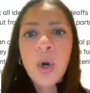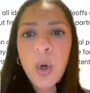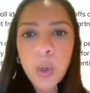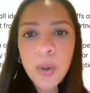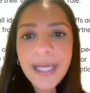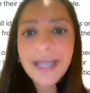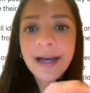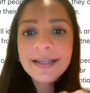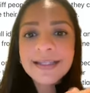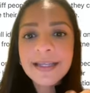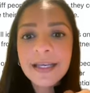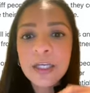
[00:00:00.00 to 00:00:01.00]
And
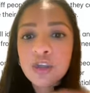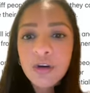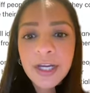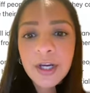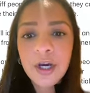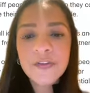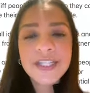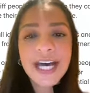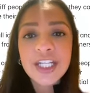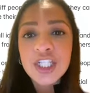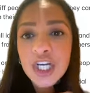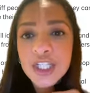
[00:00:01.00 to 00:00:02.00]
lastly, trade offs are
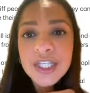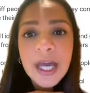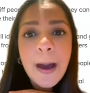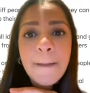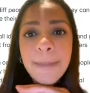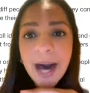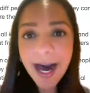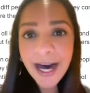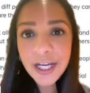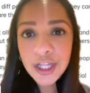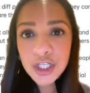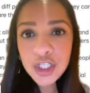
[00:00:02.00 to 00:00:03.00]
just a
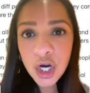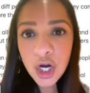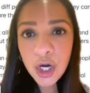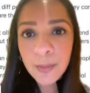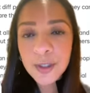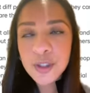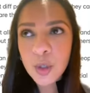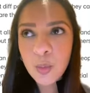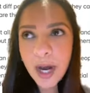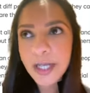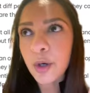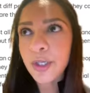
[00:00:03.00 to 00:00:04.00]
part of the job, so
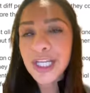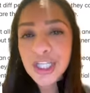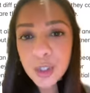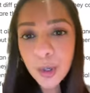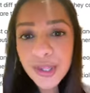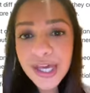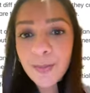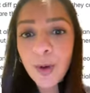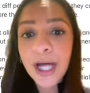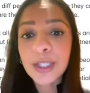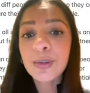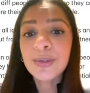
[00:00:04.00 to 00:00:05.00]
why not enjoy them
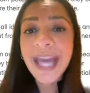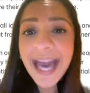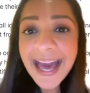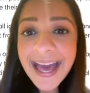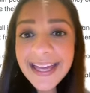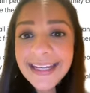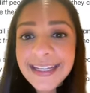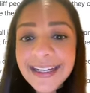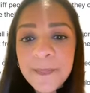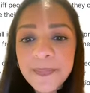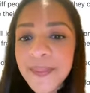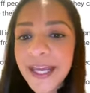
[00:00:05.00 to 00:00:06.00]
while you can?
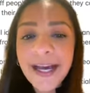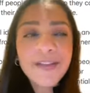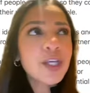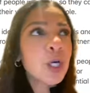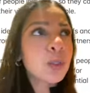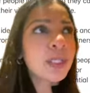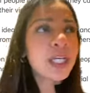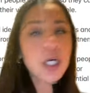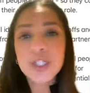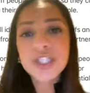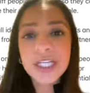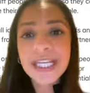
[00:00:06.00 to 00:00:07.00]
They are the only
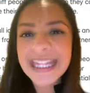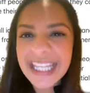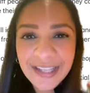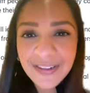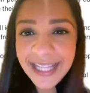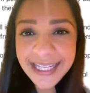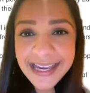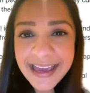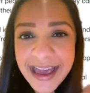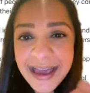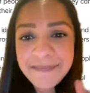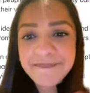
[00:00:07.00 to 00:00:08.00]
constant. Think of it like a
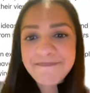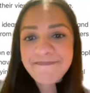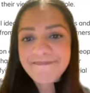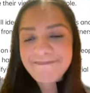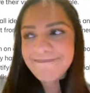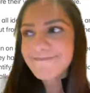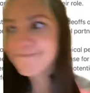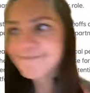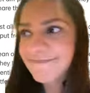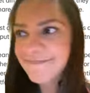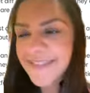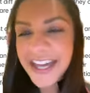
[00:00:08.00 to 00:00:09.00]
game
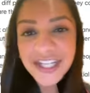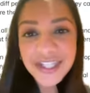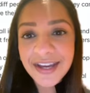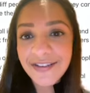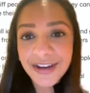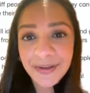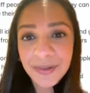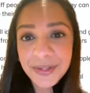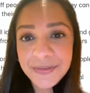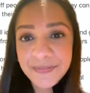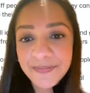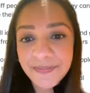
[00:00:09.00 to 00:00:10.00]
and just have fun with
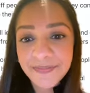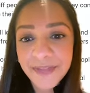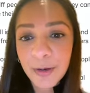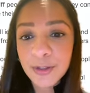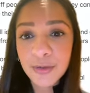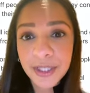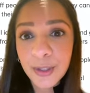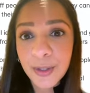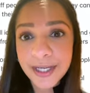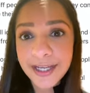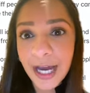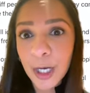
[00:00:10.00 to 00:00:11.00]
them. That was really
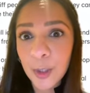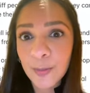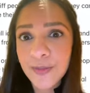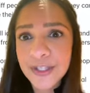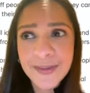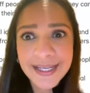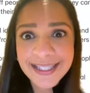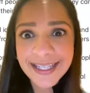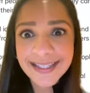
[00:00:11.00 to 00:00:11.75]
quick. I hope this made sense.